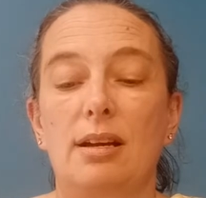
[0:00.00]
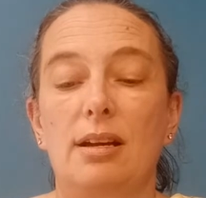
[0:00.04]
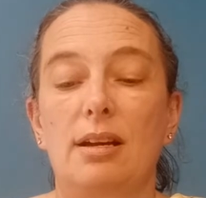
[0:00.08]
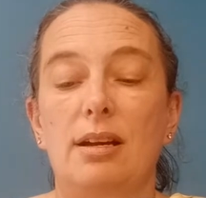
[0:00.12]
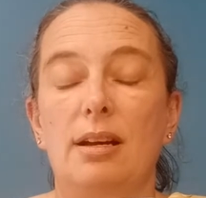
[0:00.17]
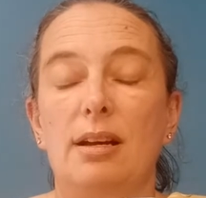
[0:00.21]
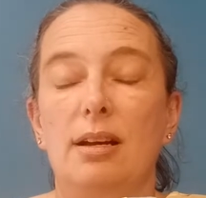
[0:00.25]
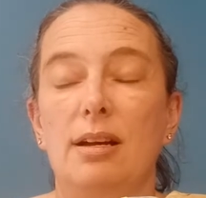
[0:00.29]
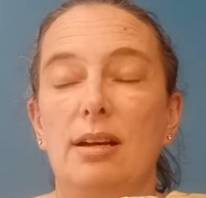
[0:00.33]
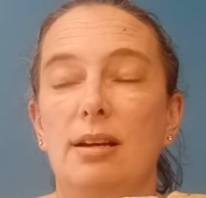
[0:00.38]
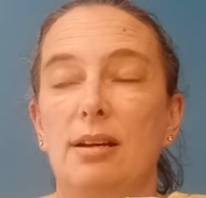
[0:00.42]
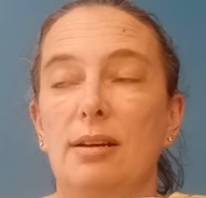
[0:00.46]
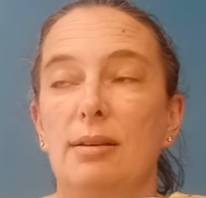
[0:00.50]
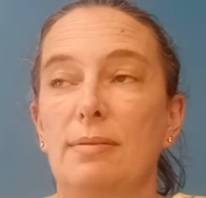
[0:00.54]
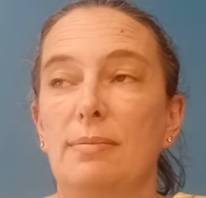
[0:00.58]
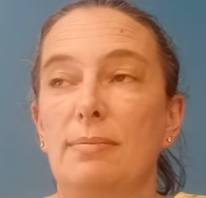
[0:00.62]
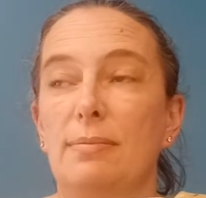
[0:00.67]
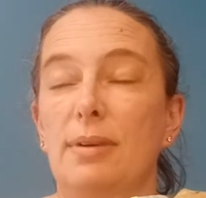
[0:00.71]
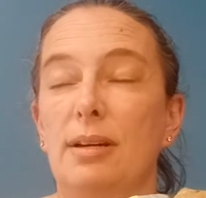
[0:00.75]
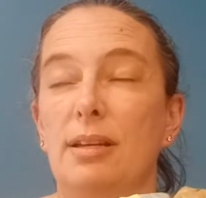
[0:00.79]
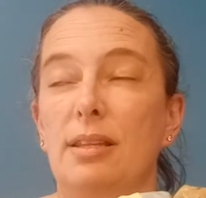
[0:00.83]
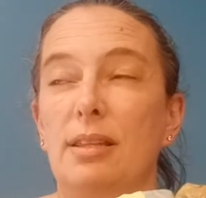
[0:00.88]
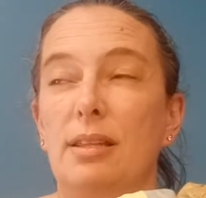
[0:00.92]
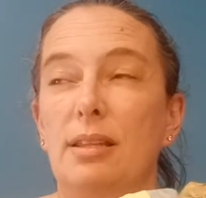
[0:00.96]

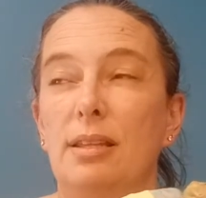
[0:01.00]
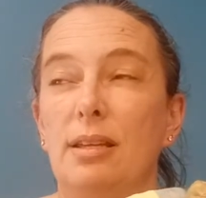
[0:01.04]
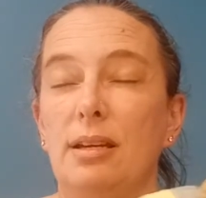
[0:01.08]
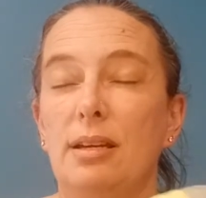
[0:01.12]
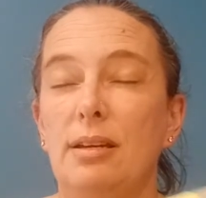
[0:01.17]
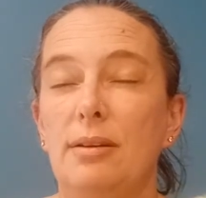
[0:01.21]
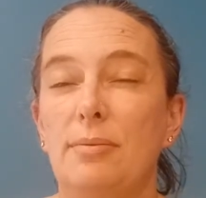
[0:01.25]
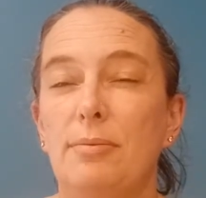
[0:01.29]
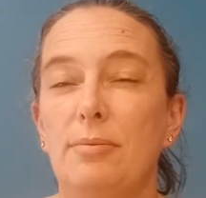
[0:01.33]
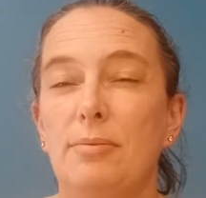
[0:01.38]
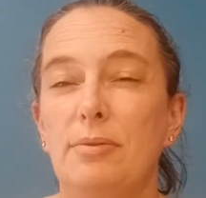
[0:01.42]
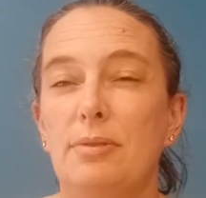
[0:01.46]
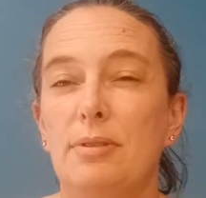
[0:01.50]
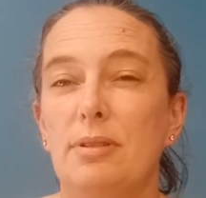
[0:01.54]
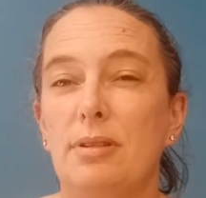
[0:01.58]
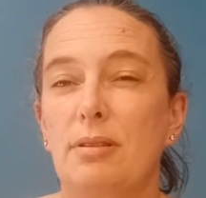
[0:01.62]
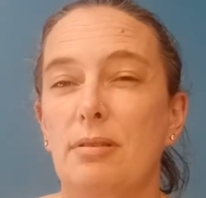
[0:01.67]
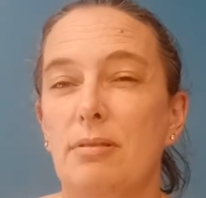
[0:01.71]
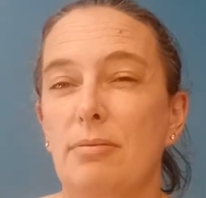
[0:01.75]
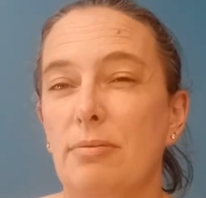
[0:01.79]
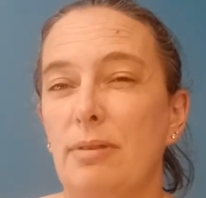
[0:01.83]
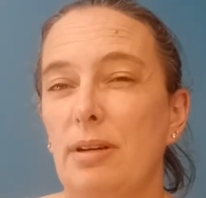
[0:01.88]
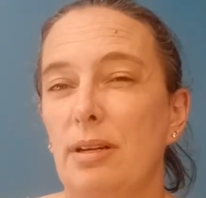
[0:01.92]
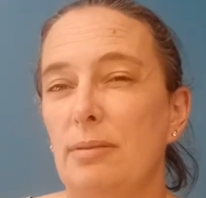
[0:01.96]
I think it was
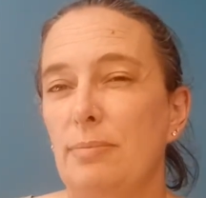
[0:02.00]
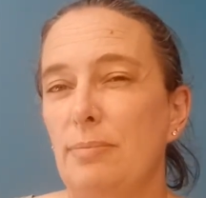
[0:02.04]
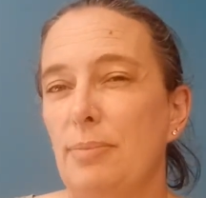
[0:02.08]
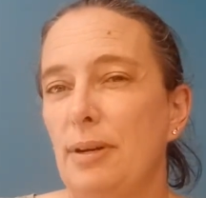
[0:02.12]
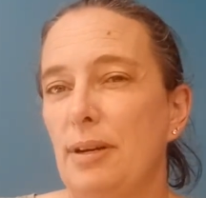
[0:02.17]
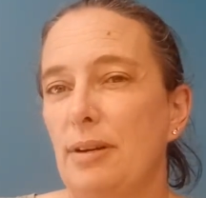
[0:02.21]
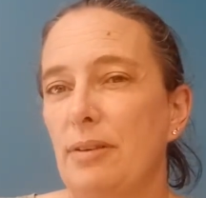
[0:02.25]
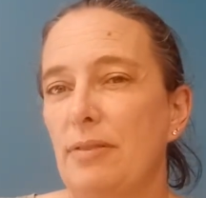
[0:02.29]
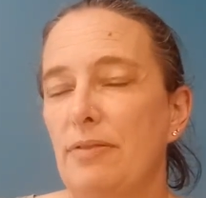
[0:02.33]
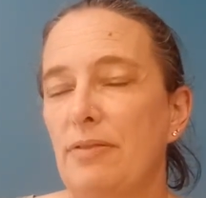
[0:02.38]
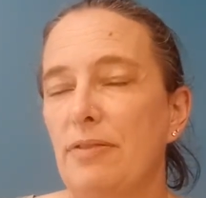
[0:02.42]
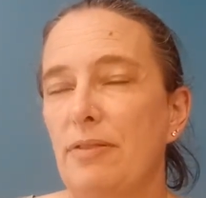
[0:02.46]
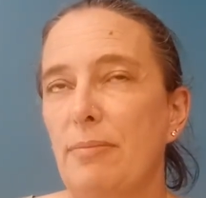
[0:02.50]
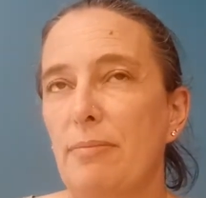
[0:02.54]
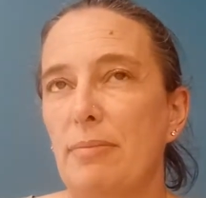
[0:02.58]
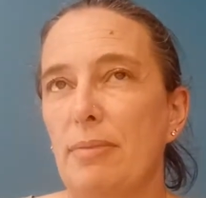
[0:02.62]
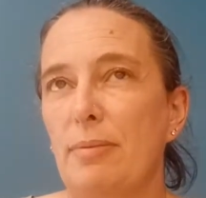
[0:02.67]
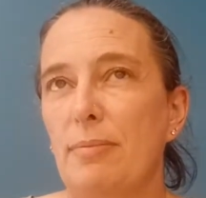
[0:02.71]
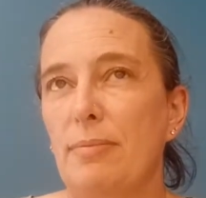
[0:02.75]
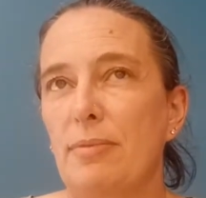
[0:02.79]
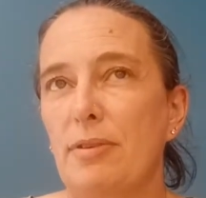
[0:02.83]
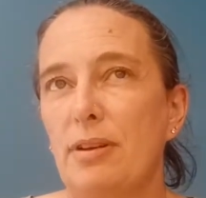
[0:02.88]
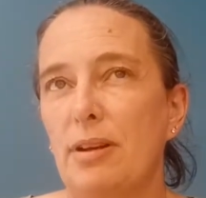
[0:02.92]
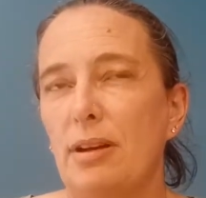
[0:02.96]
threadbare from
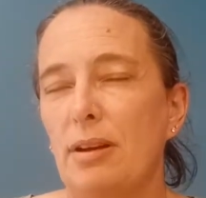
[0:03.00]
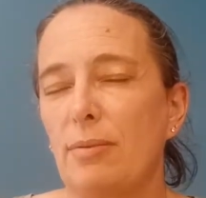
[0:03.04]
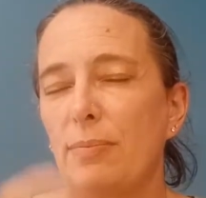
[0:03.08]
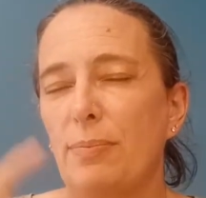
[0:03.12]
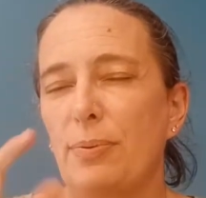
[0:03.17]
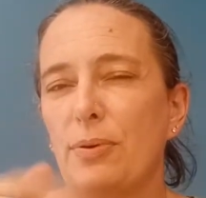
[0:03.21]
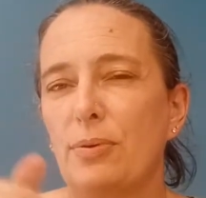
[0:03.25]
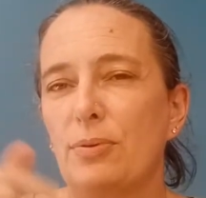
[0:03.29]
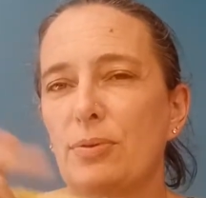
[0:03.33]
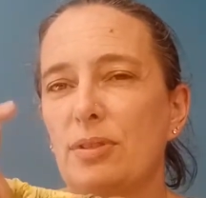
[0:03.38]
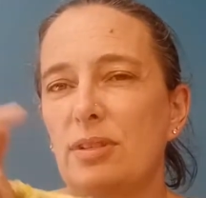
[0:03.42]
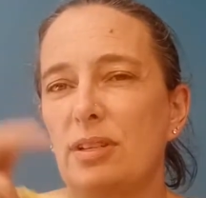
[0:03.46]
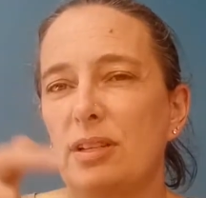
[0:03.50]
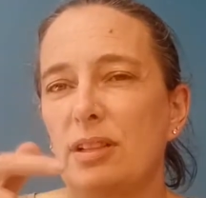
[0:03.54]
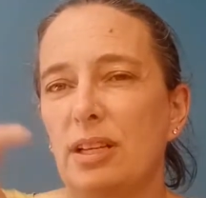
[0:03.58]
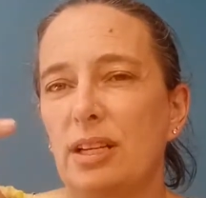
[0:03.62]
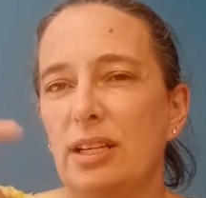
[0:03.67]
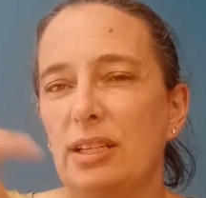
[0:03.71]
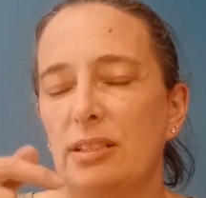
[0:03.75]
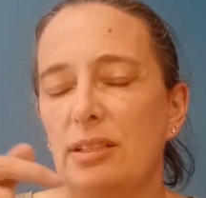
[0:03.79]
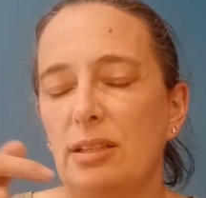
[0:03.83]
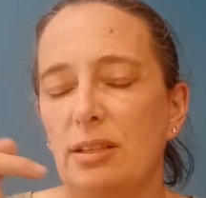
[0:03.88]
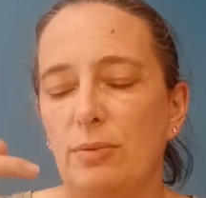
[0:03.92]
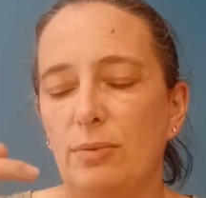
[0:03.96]
memory. I'll post a
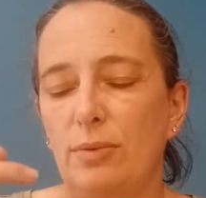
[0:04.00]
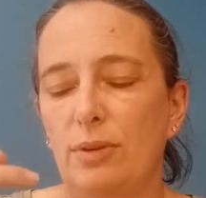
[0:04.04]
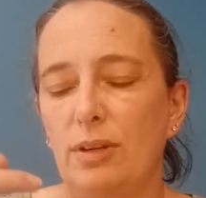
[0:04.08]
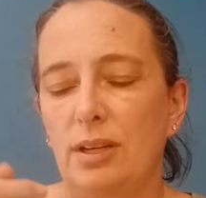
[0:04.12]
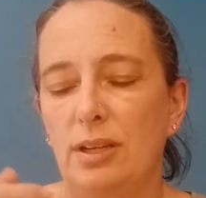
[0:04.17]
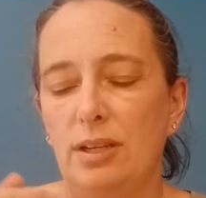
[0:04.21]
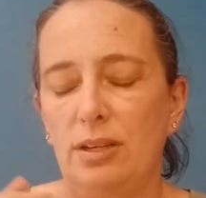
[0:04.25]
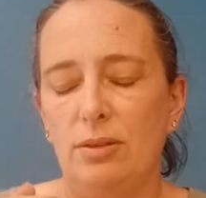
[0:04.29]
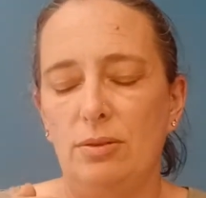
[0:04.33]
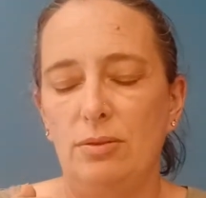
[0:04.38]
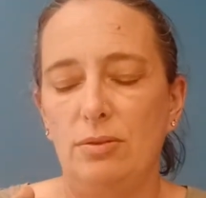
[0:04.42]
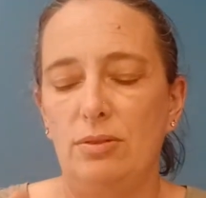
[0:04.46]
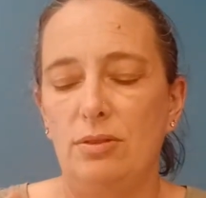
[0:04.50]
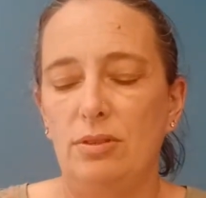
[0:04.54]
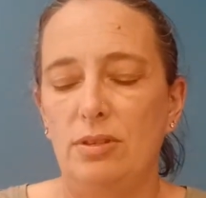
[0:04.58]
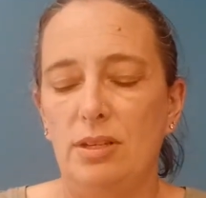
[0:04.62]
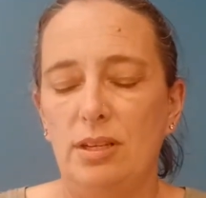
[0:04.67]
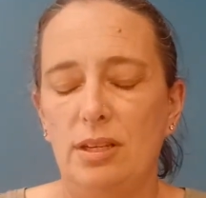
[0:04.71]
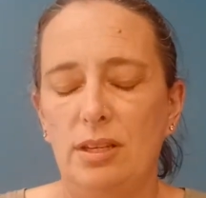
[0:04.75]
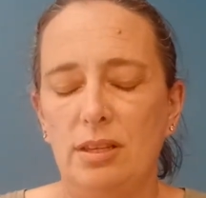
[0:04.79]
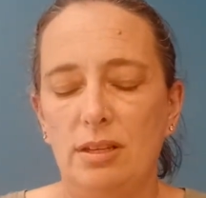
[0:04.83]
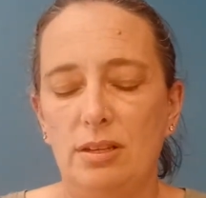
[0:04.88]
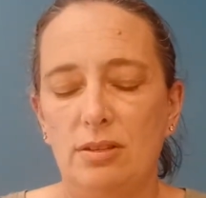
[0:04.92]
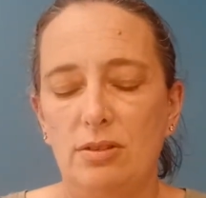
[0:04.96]
link to the one I used
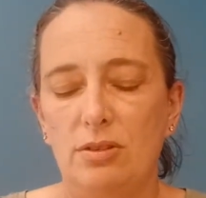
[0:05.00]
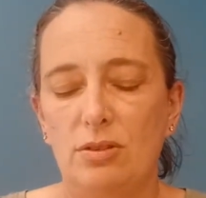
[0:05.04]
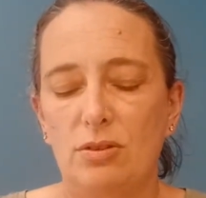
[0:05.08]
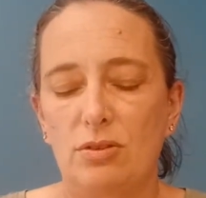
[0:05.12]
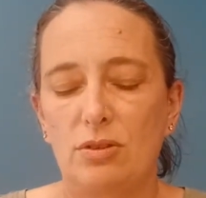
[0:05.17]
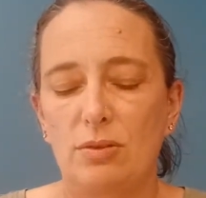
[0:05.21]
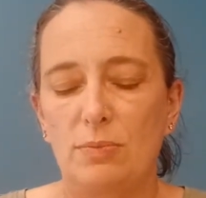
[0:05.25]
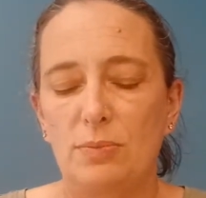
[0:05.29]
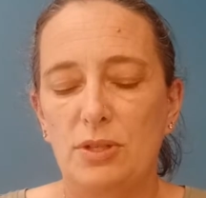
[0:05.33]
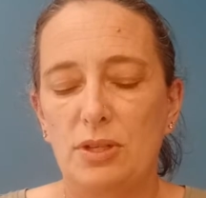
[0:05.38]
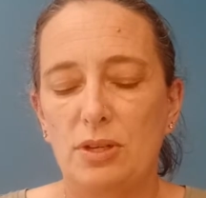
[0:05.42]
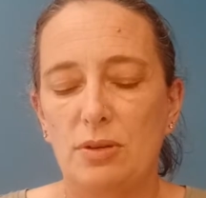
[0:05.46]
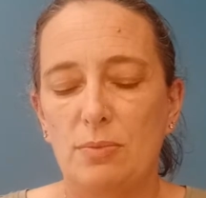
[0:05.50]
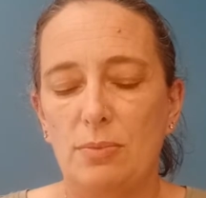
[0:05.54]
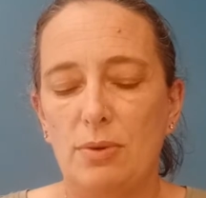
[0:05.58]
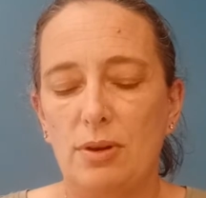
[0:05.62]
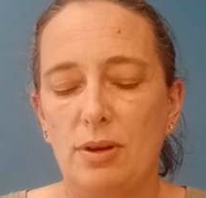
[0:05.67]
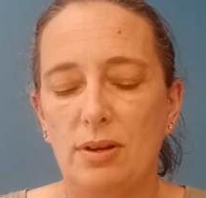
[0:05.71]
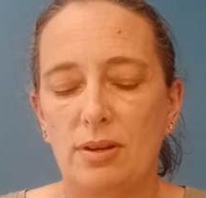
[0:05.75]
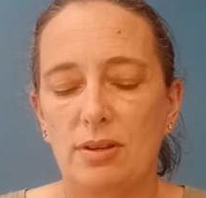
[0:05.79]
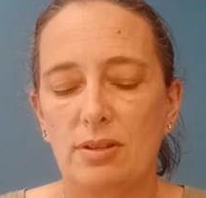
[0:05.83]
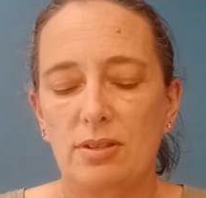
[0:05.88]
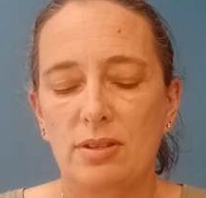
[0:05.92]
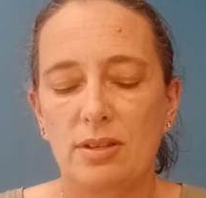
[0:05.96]
in the description
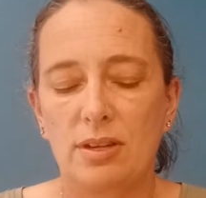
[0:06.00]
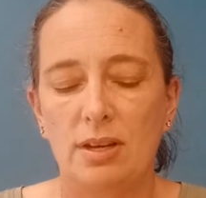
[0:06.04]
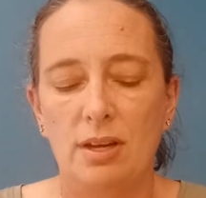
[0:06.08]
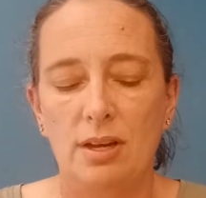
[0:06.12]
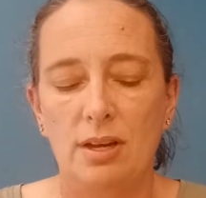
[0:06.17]
box.